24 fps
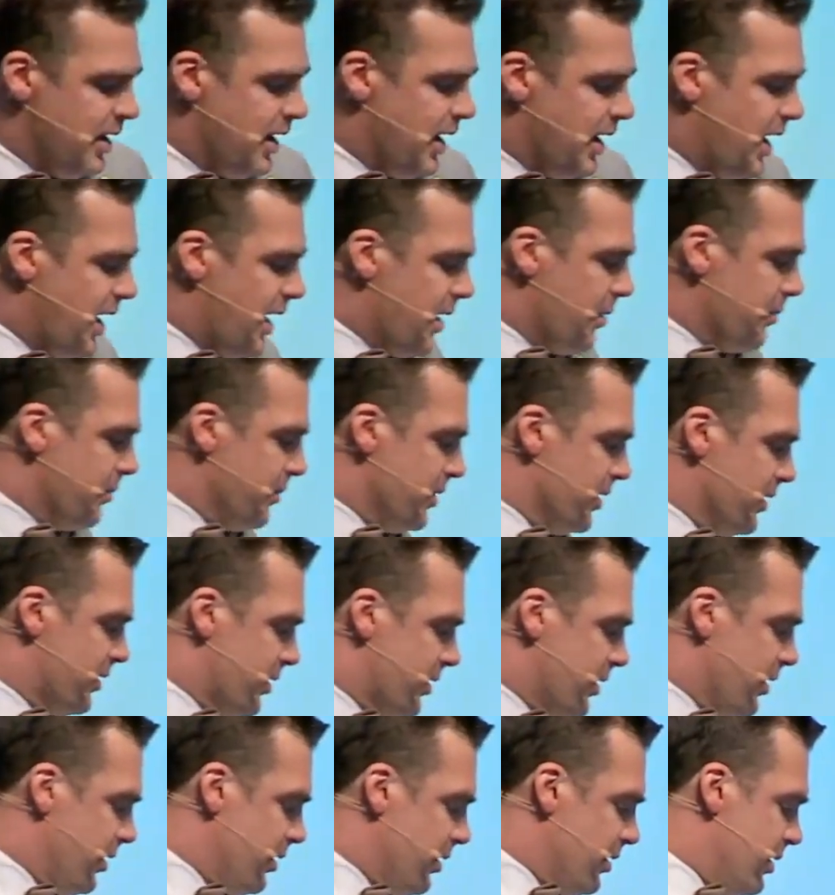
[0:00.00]

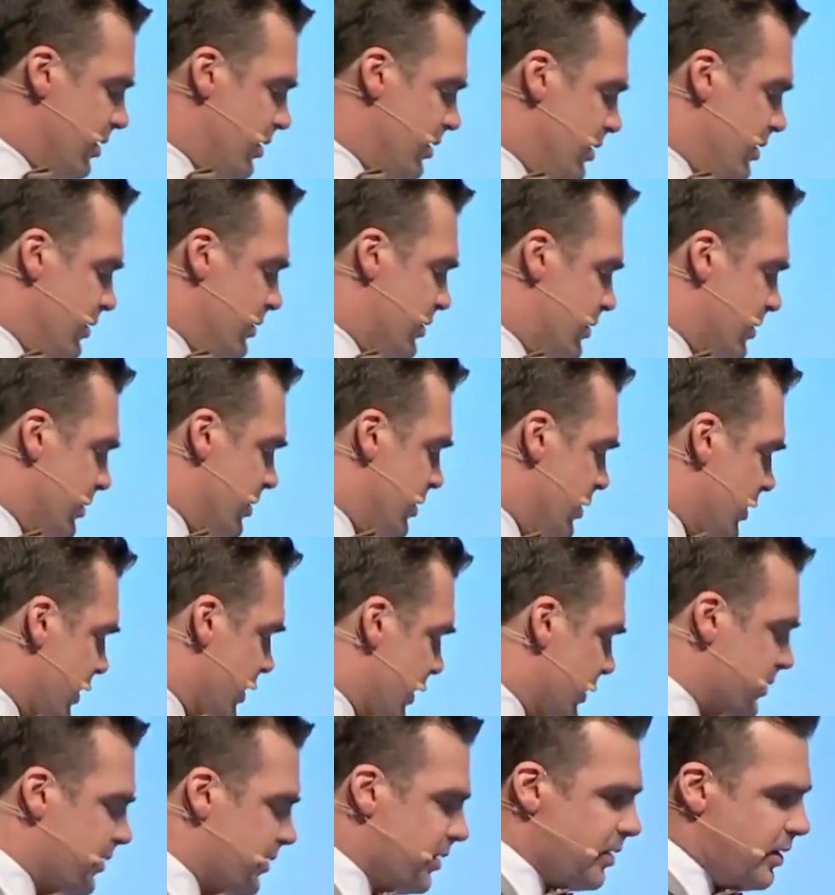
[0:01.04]
So to look
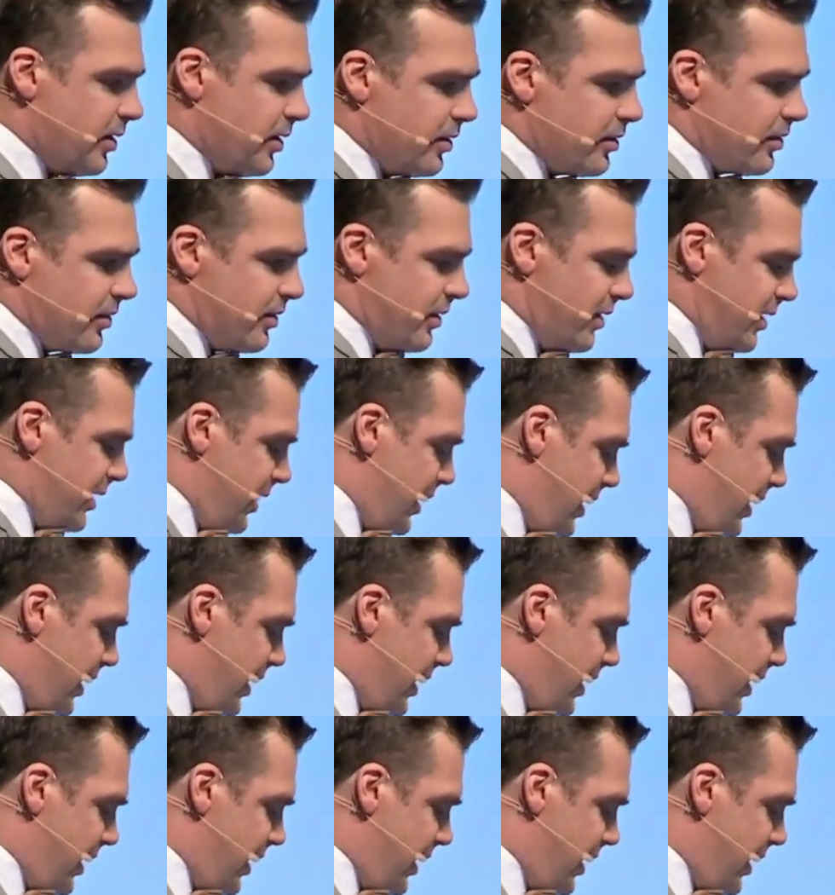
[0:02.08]
into those,